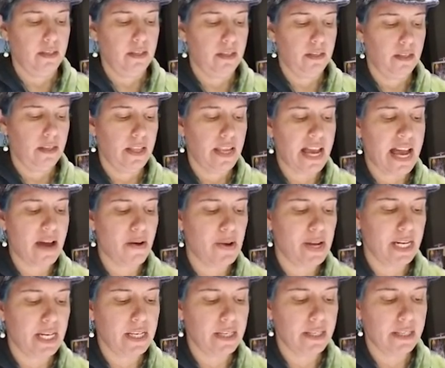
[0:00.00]
Now I
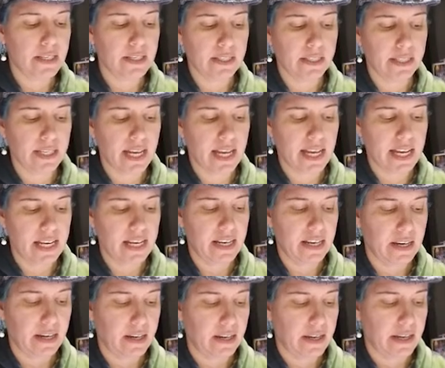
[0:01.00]
need to decide
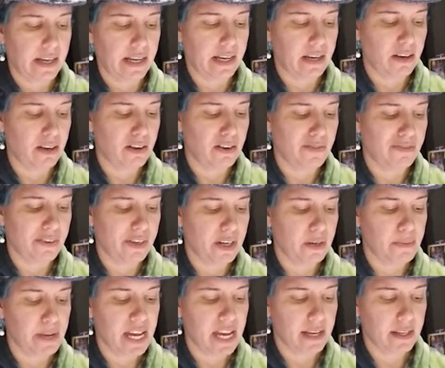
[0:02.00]
how far
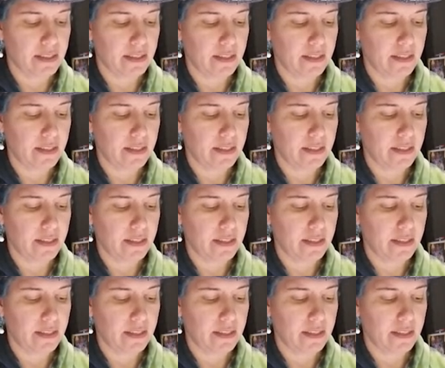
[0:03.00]
back